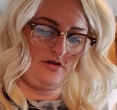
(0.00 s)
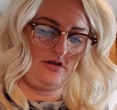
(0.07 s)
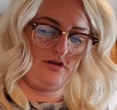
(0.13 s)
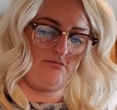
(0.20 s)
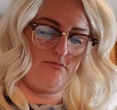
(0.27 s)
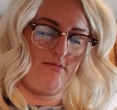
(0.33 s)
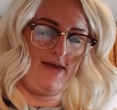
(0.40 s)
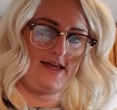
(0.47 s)

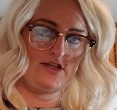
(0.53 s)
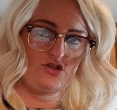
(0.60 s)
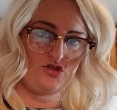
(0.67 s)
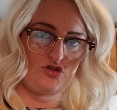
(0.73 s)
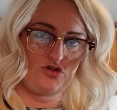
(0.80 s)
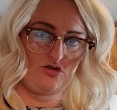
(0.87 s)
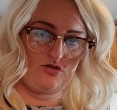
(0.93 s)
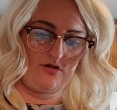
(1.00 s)
The
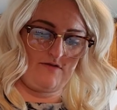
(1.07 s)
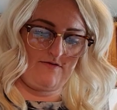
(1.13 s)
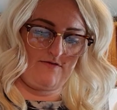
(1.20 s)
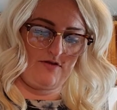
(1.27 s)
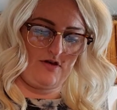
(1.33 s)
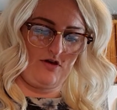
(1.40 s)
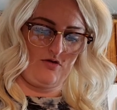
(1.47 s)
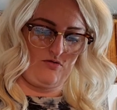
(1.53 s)
mixture of
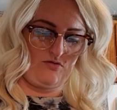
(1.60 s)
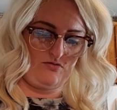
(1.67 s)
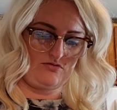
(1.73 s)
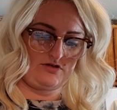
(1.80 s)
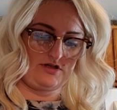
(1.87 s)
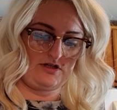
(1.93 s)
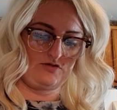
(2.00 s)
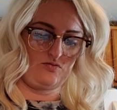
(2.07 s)
those
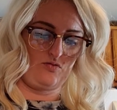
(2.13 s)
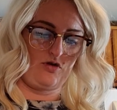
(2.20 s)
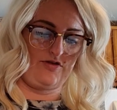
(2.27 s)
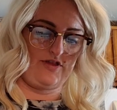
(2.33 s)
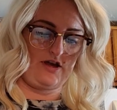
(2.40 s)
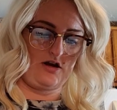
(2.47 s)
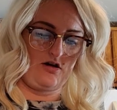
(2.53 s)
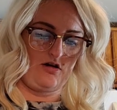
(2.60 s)
is what they
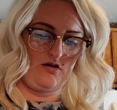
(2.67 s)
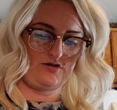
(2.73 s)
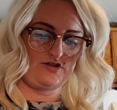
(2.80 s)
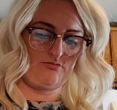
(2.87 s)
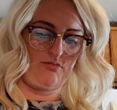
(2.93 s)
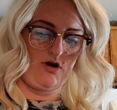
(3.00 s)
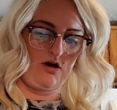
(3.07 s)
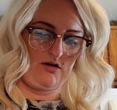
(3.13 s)
call
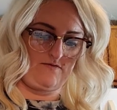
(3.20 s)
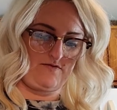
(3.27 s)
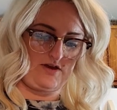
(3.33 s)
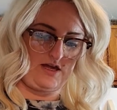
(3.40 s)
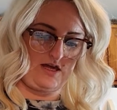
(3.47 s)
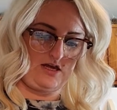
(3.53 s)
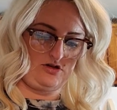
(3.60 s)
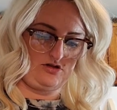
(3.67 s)

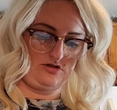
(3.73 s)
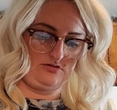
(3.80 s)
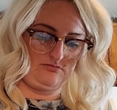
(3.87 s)
saponification.